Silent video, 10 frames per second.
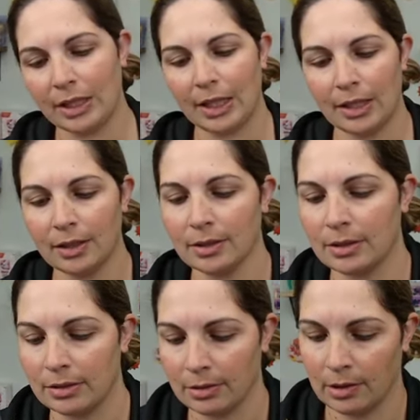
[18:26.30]
hits
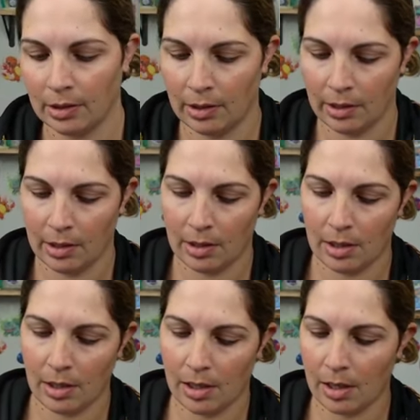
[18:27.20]

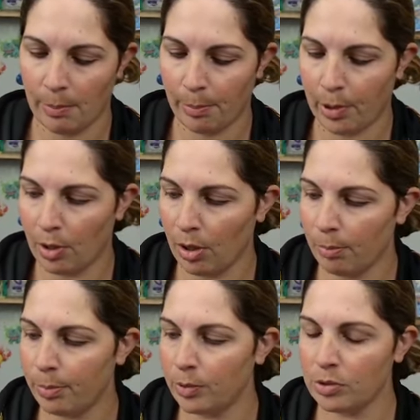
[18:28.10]
uh, per
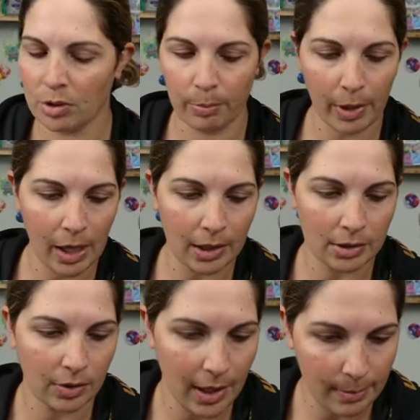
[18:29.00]
booster box.
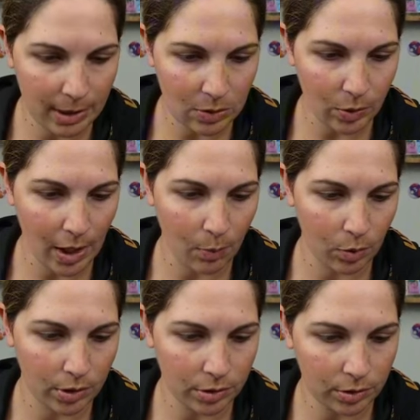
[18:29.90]
So that means we got
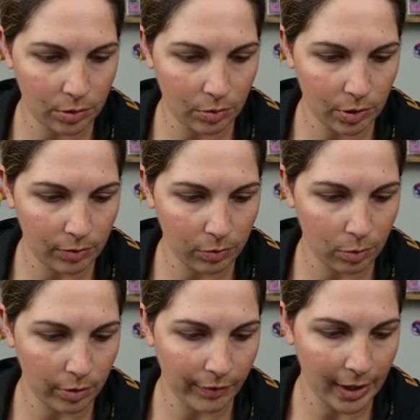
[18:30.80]
one, two, three,
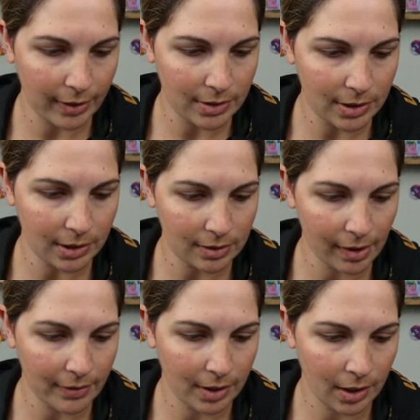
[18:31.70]
four, five, six,
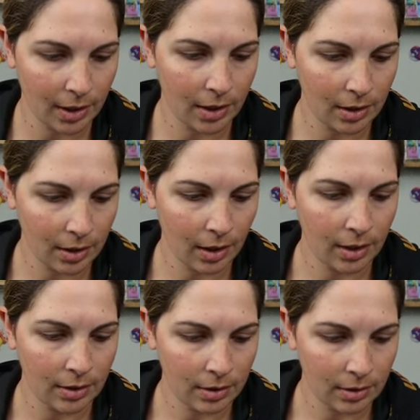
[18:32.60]
seven...
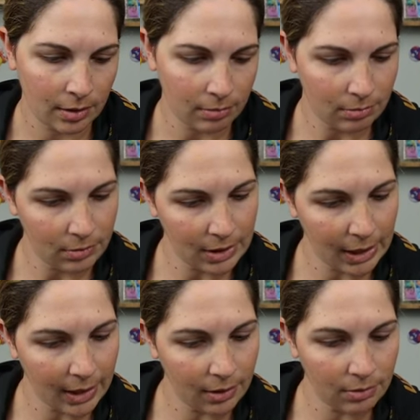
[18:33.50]

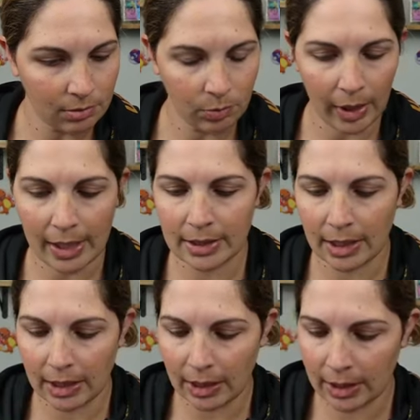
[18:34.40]
ten? We got
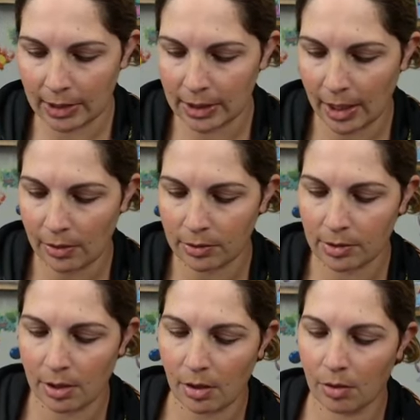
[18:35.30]
ten hits now,
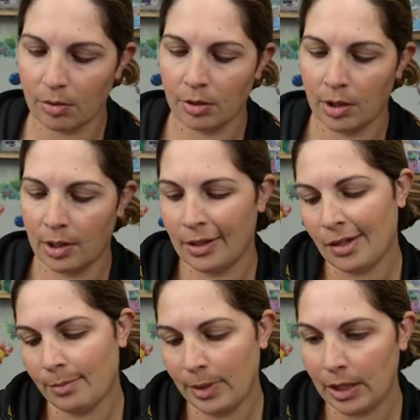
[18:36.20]
so
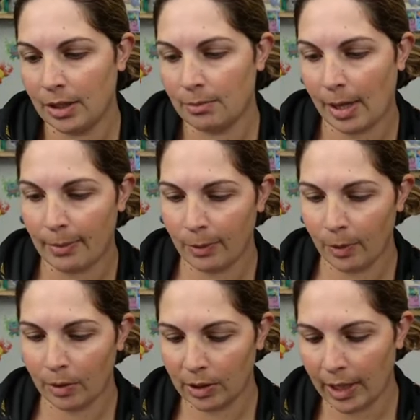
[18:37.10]
I mean, maybe we
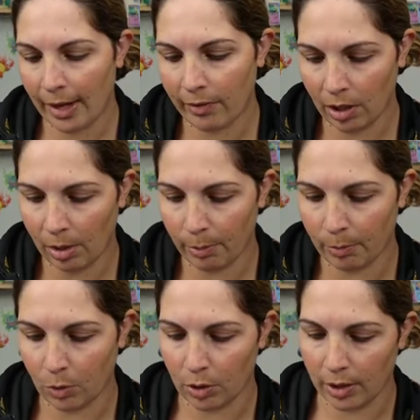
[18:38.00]
only have a couple
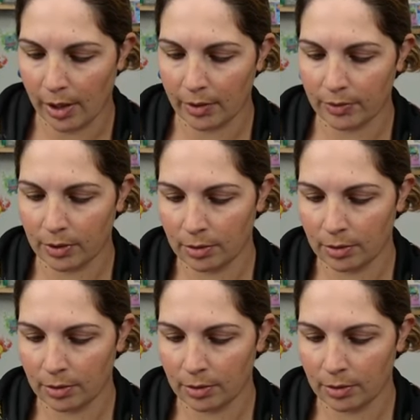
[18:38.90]
more left.